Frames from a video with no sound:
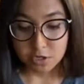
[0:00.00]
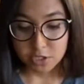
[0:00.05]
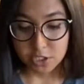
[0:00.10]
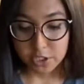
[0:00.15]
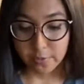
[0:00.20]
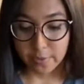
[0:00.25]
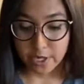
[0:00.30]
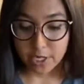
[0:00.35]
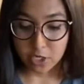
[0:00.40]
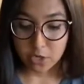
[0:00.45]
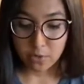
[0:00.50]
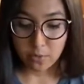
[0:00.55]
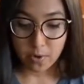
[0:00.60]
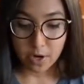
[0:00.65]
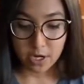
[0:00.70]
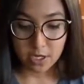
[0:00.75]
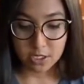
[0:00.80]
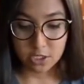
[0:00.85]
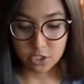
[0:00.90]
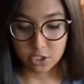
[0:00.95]
So what you'll
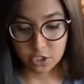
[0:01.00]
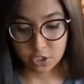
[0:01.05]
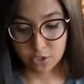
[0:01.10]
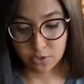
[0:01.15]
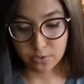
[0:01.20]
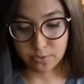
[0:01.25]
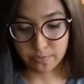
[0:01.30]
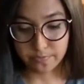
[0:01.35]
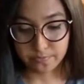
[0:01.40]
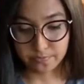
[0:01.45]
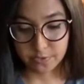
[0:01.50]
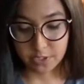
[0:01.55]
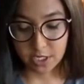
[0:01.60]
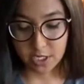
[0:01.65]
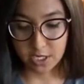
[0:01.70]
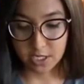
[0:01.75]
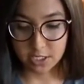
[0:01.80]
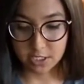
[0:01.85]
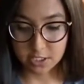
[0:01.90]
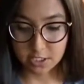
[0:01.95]
wanna do
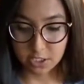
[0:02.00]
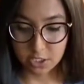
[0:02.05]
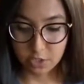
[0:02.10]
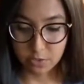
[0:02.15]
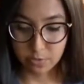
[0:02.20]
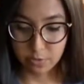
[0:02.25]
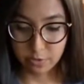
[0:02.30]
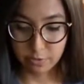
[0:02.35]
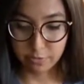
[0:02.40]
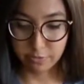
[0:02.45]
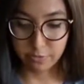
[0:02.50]
is you will